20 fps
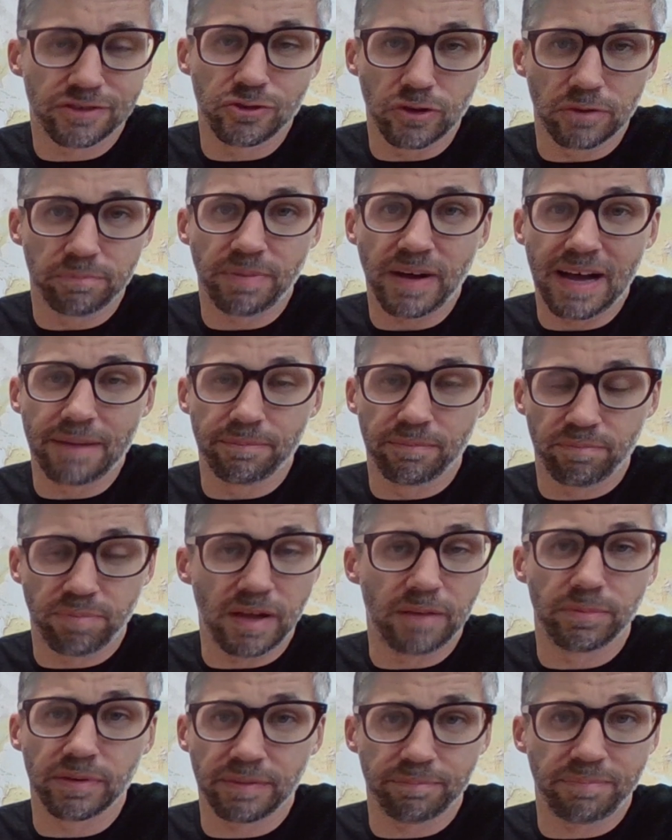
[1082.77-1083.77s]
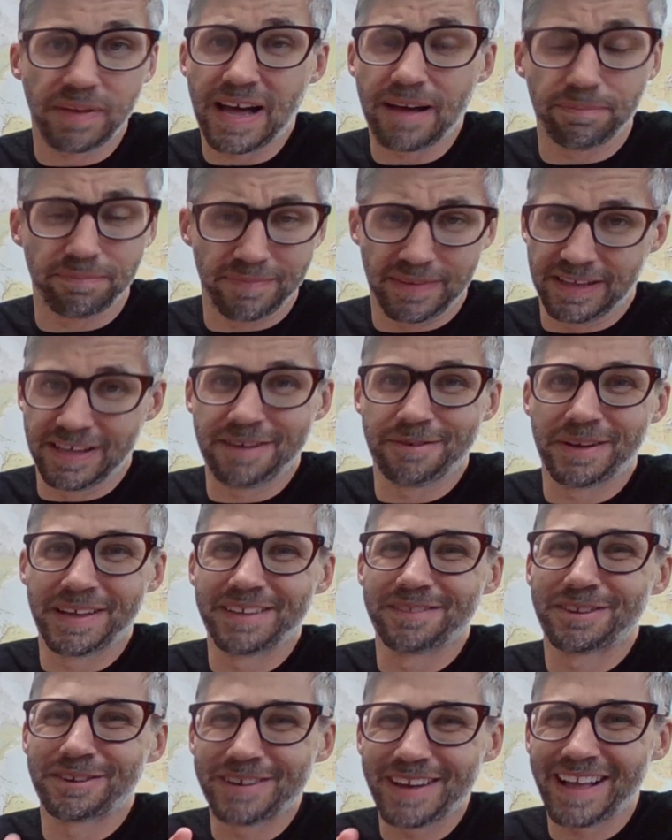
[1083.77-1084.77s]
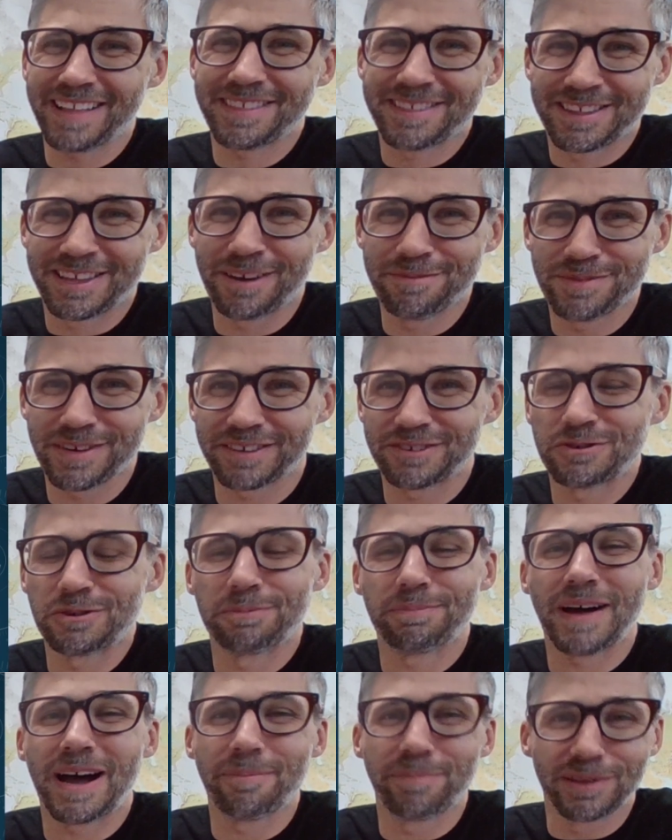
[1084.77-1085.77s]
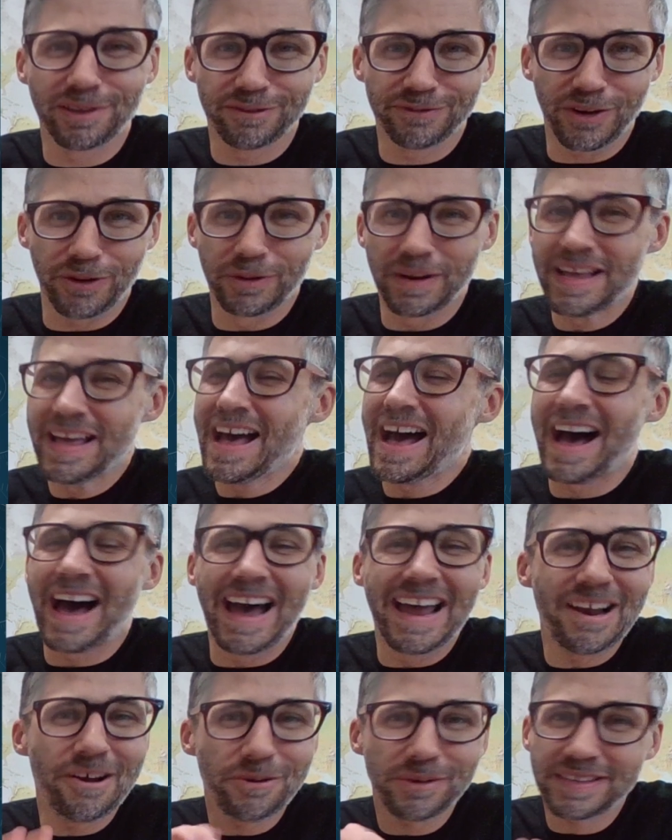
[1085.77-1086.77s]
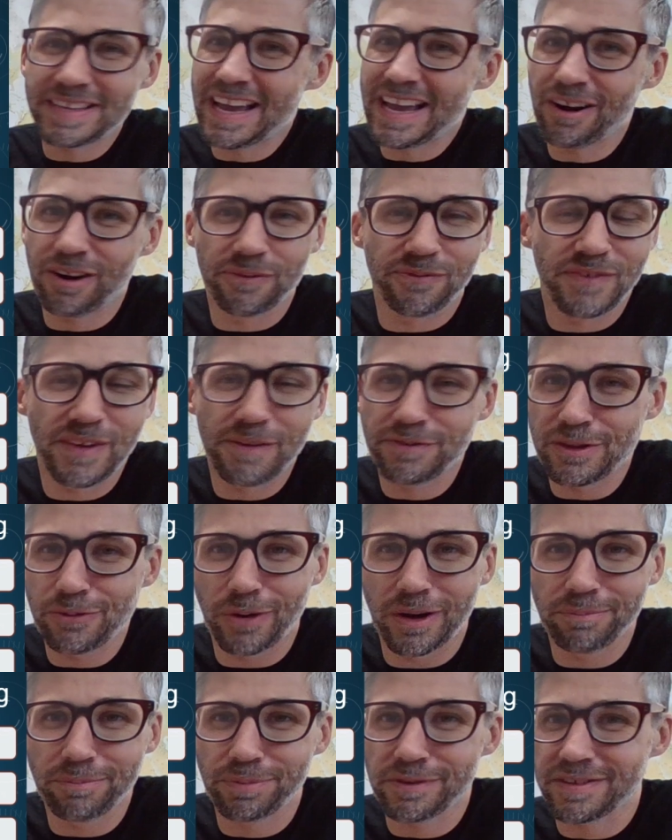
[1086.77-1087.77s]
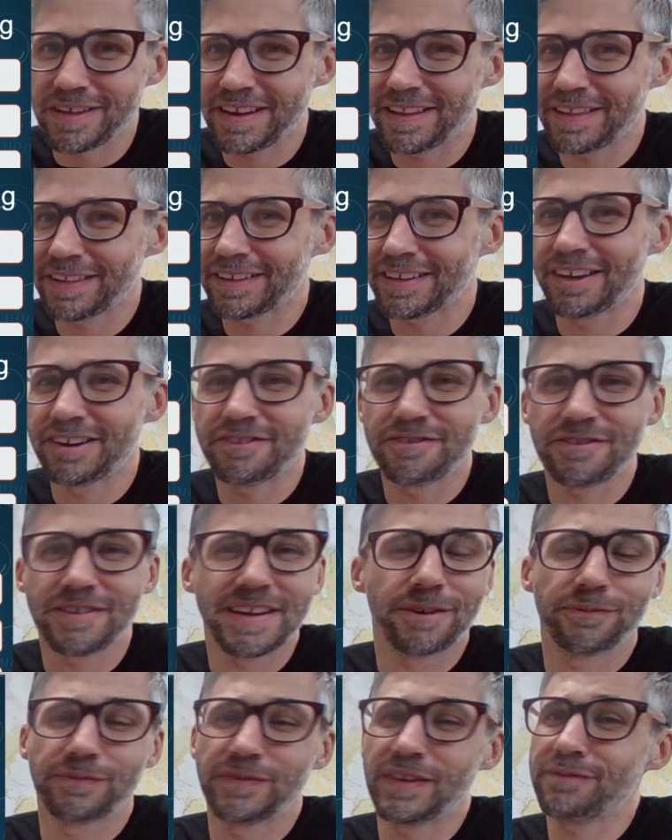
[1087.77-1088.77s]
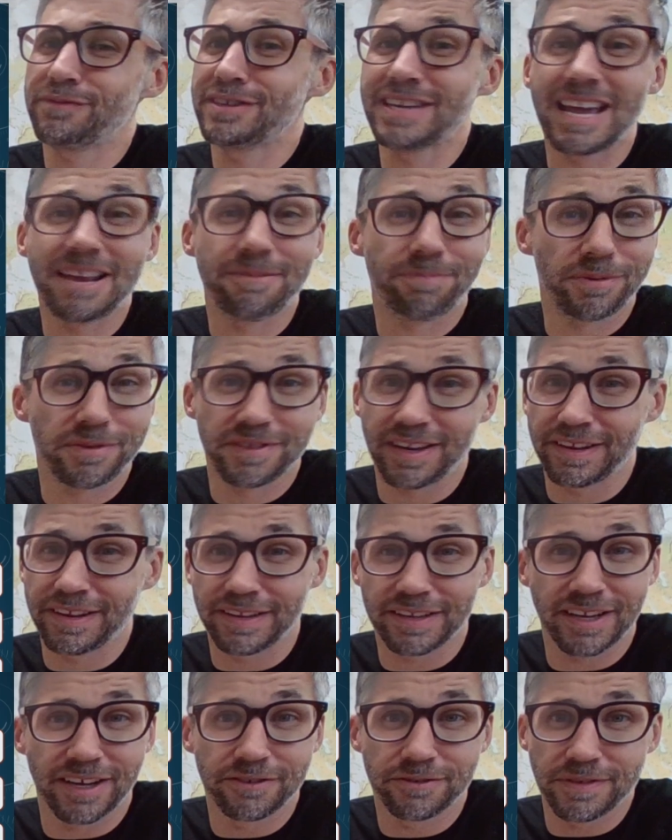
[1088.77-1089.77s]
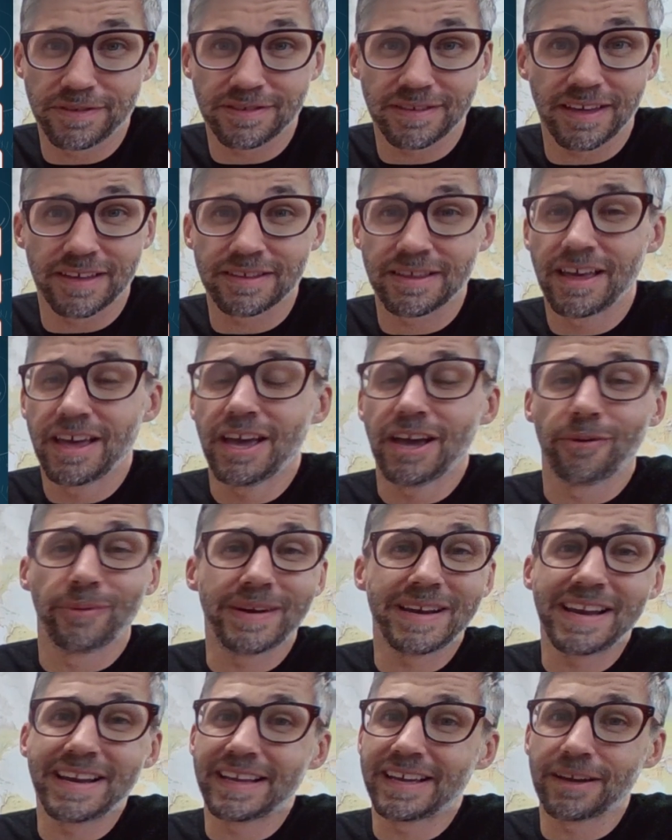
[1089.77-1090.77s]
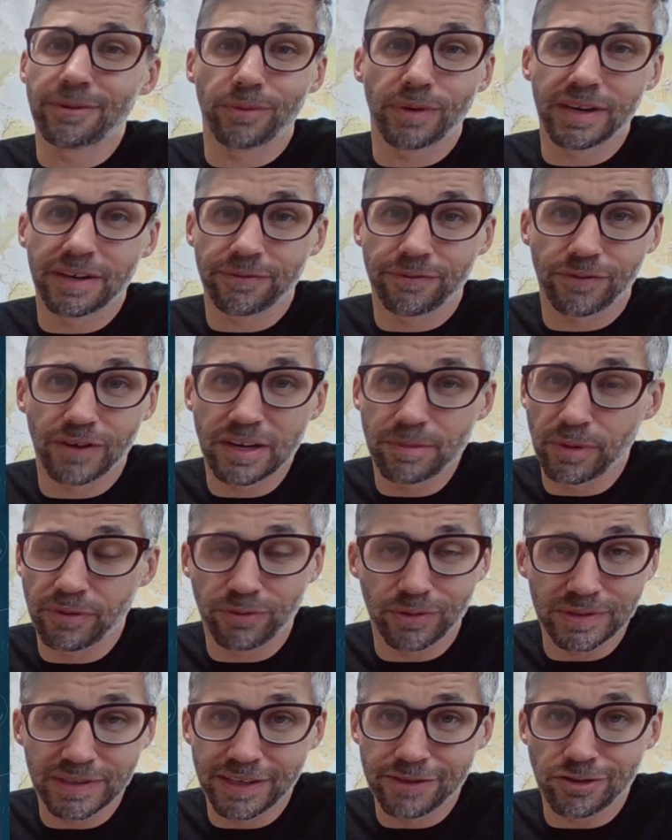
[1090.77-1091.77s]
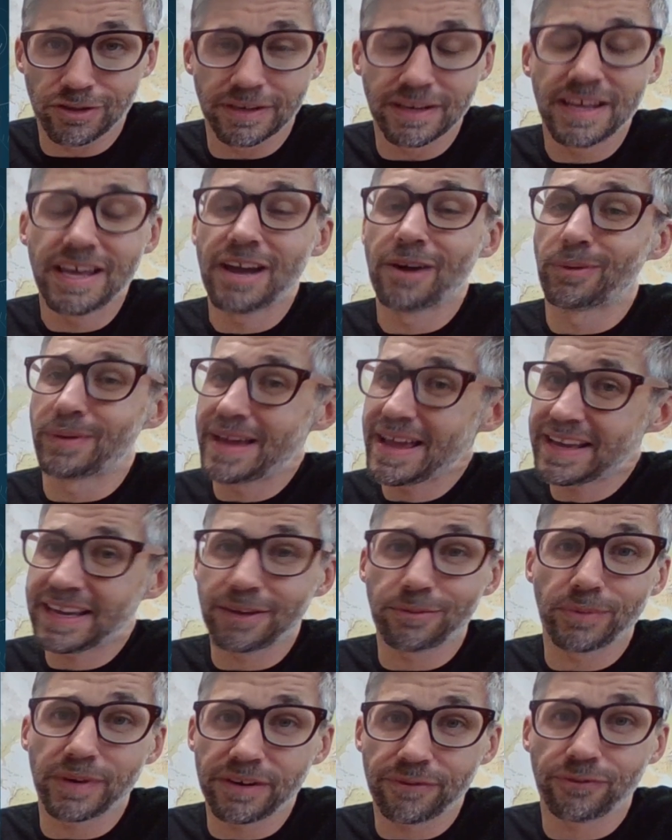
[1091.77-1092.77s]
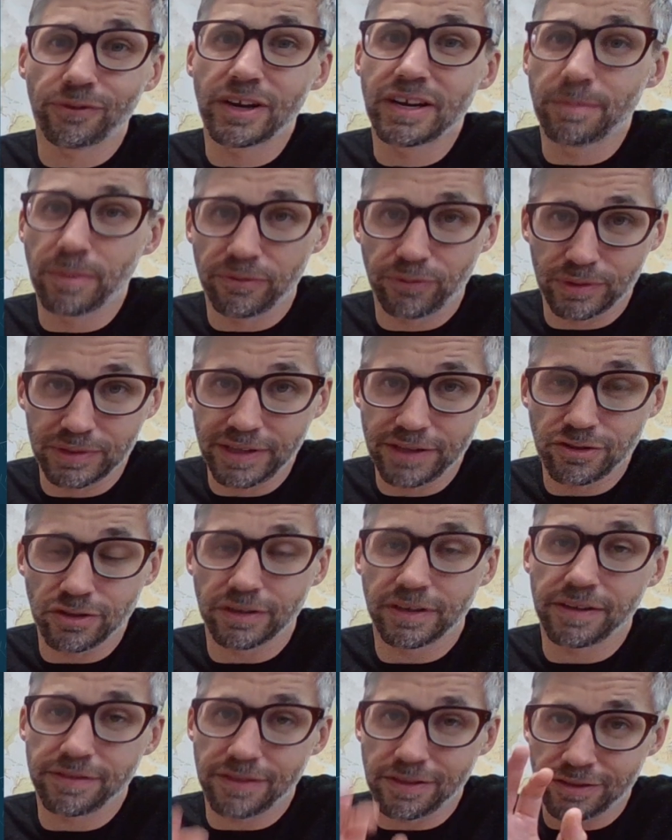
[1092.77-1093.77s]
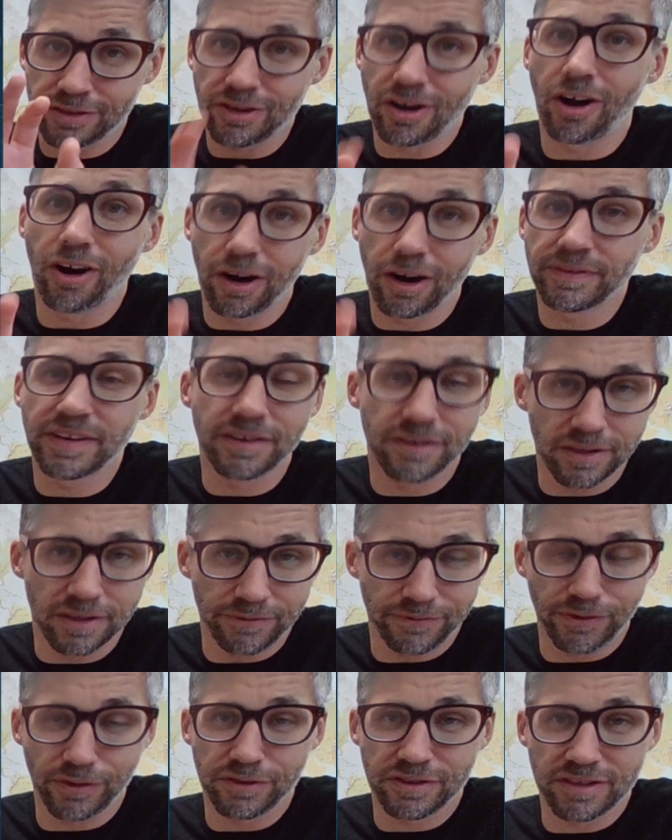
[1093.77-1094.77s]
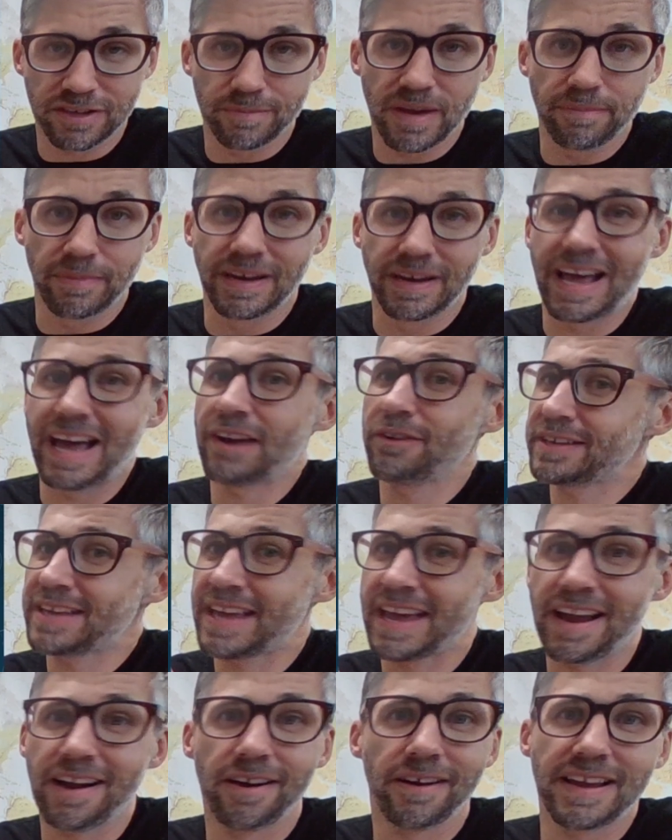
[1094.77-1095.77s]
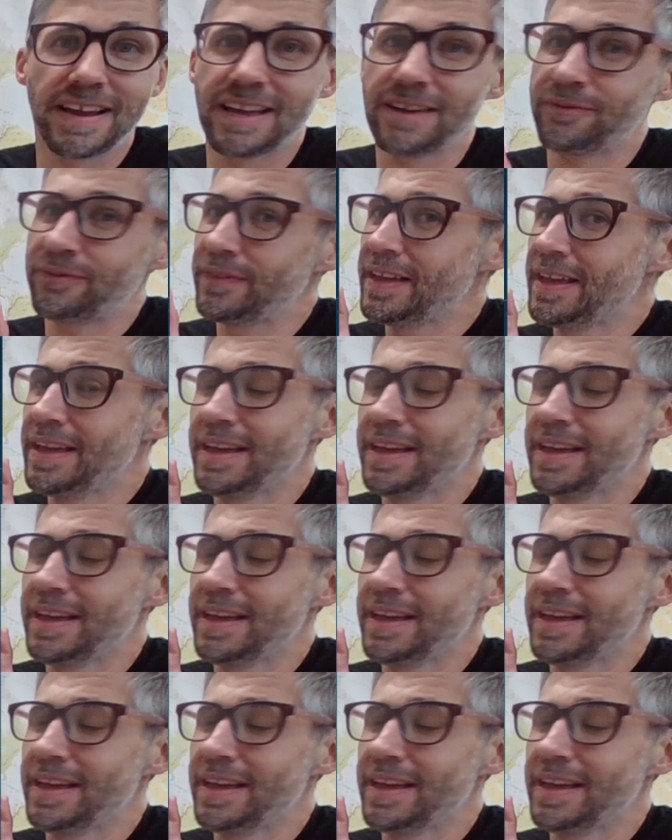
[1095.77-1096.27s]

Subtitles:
to they're not subject to a popular vote. I don't care if 51% of the country or 58% of the country says we need to get rid of freedom of religion. We ain't getting rid of freedom of religion because it's carved into the First Amendment. I don't care if